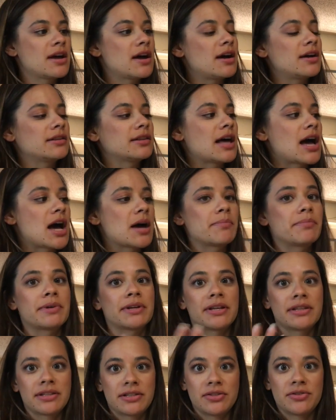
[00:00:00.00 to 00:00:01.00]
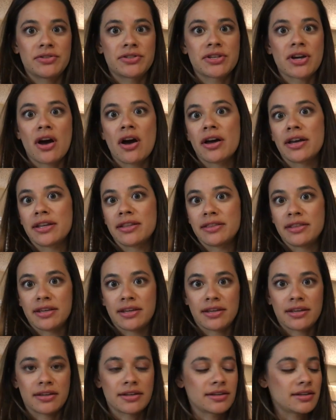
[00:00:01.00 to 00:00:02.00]
a lot, but you saw in
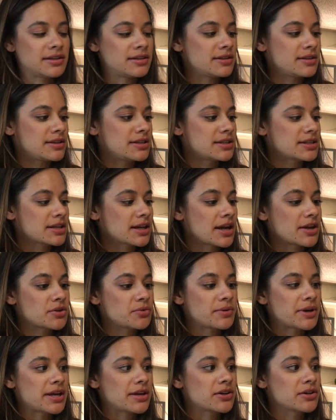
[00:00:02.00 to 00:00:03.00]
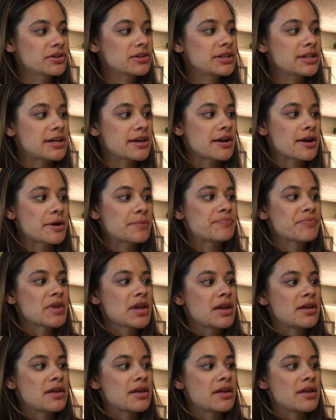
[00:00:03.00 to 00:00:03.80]
the cutaway earlier,